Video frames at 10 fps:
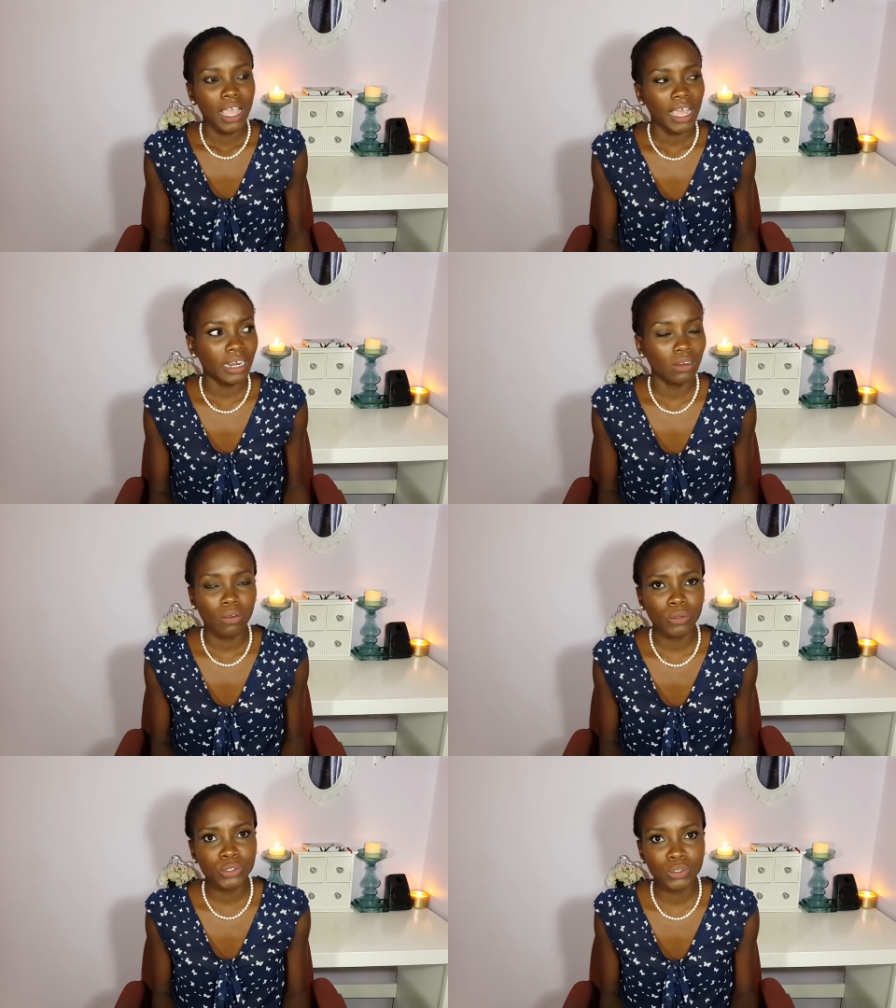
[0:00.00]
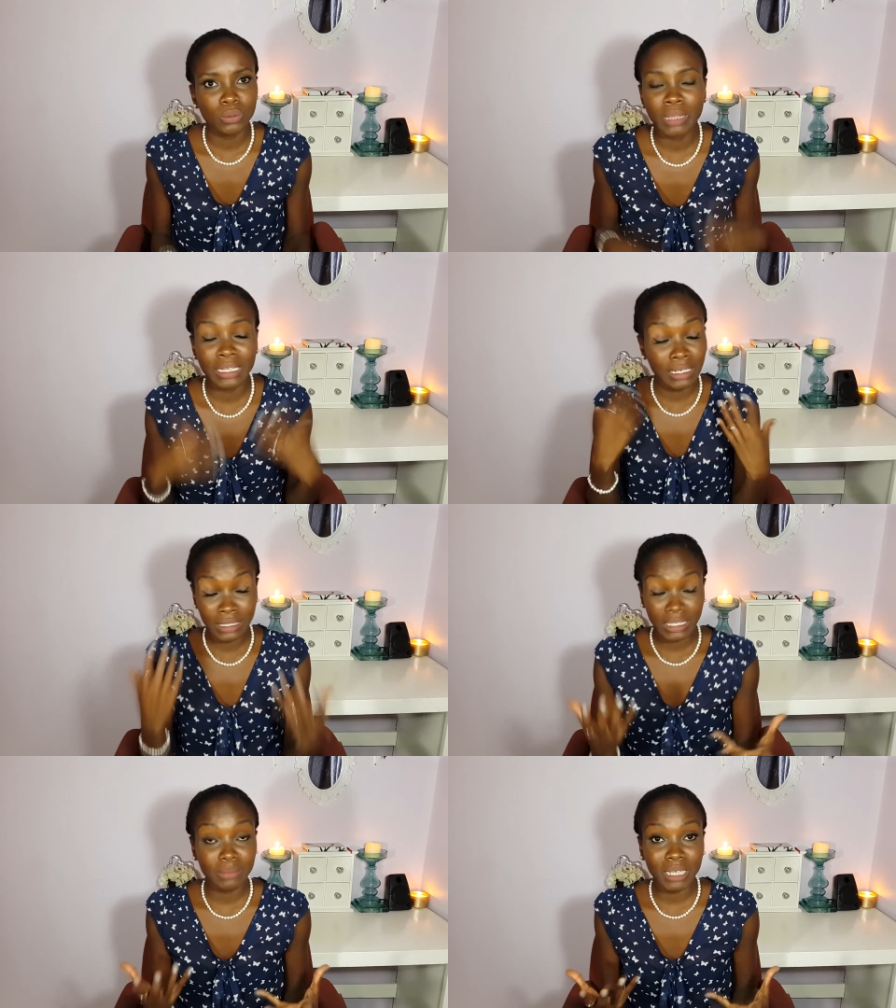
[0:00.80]
And also, at the
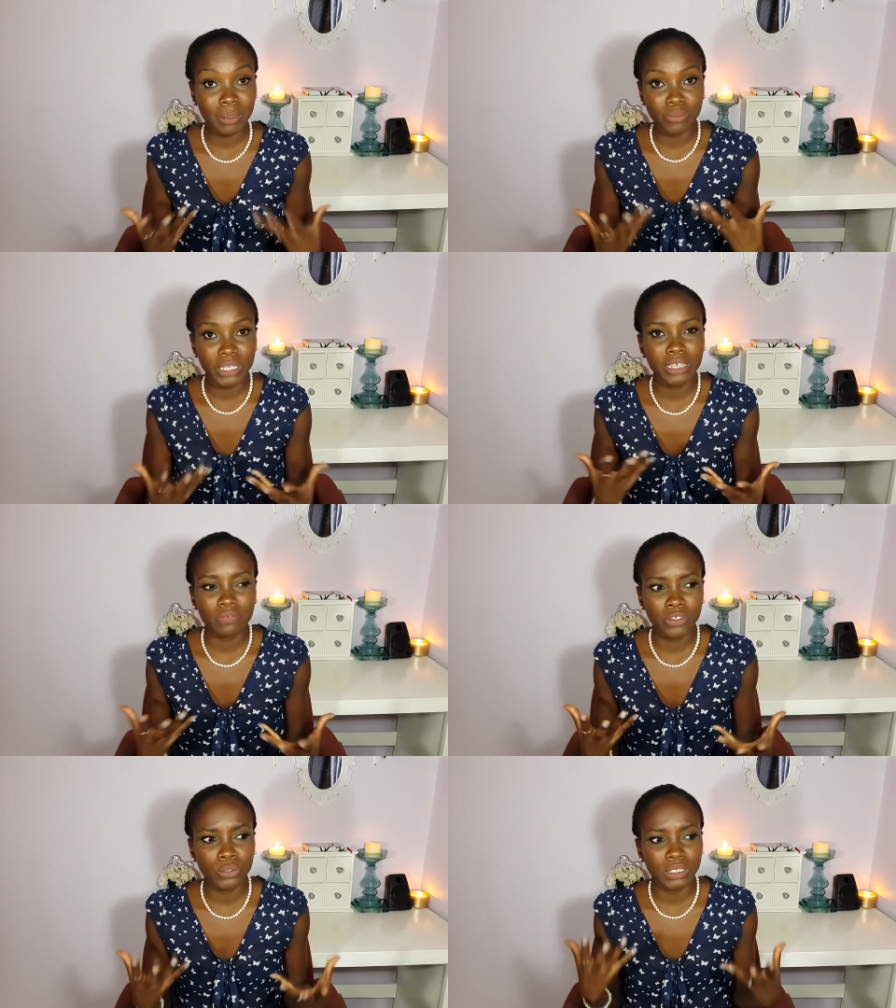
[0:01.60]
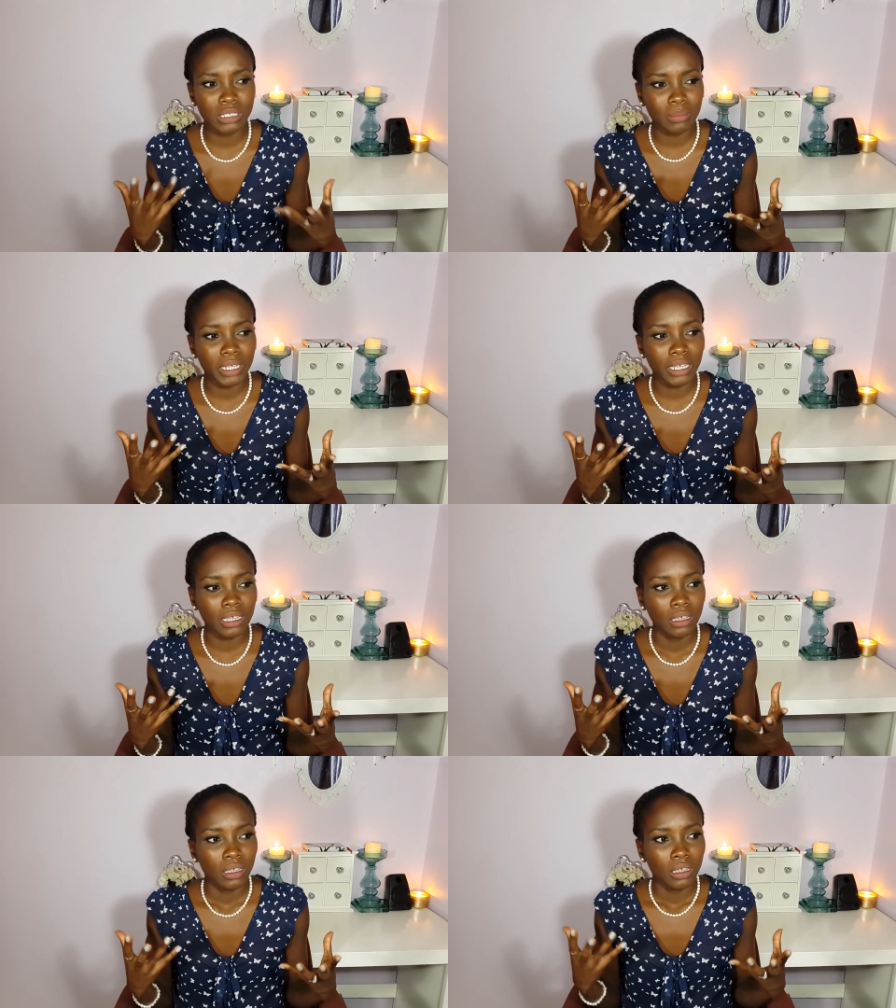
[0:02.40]
same time, I'm really confused because I'm like,
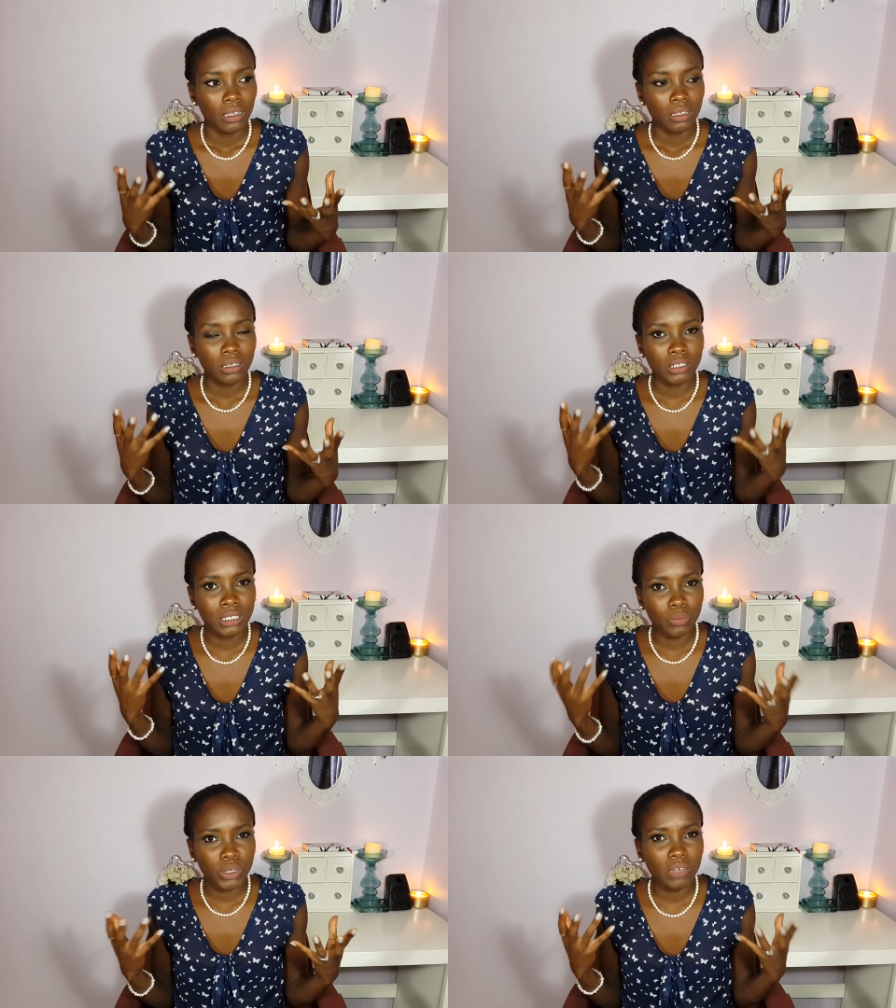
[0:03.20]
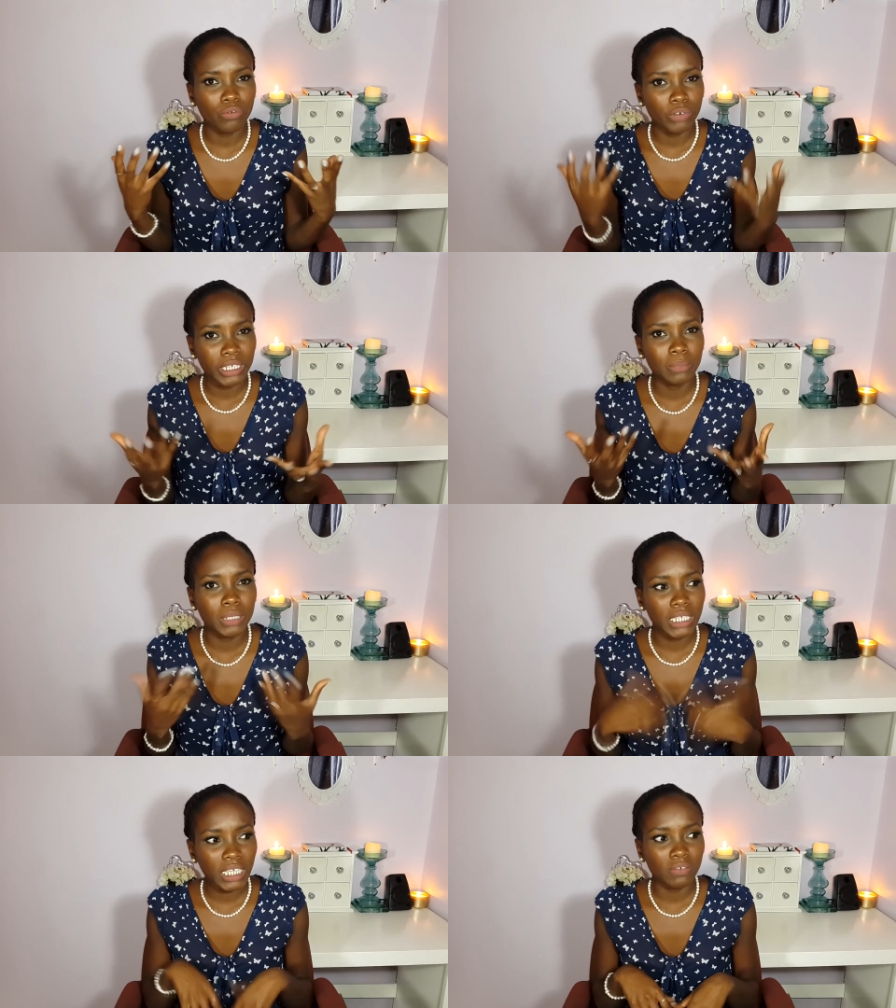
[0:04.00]
could someone have really
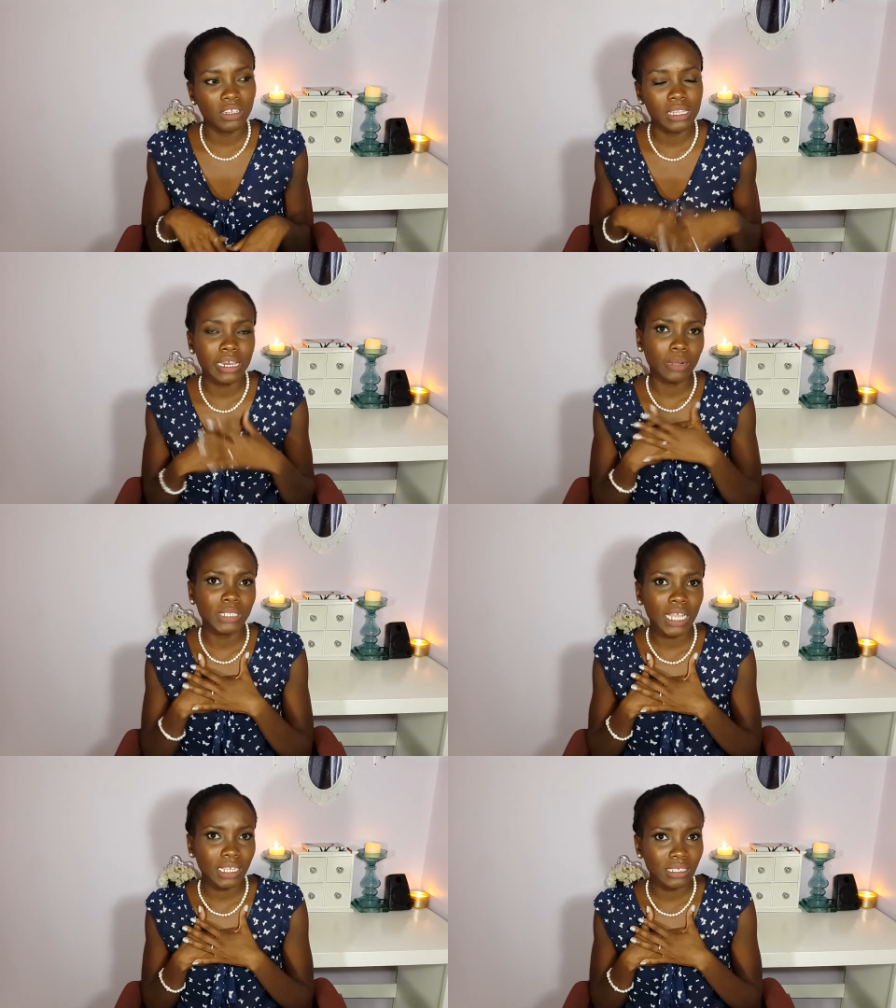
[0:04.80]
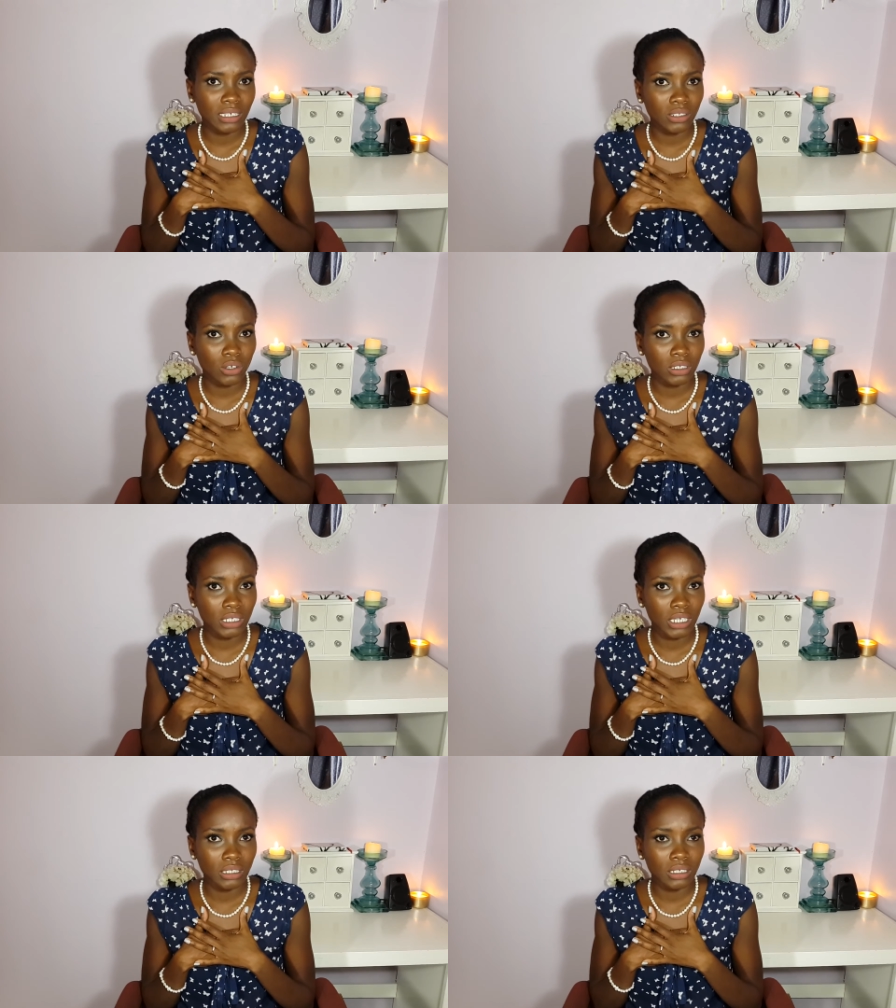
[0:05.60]
believed that I was acting
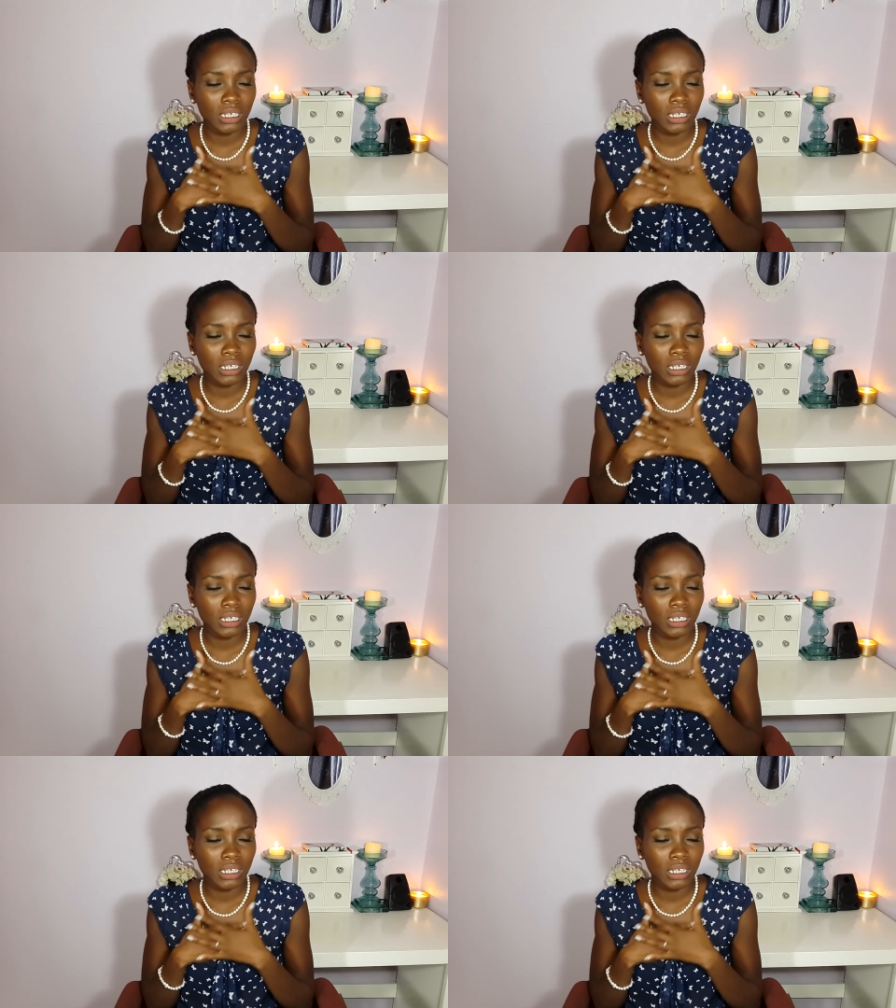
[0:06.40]
intoxicated?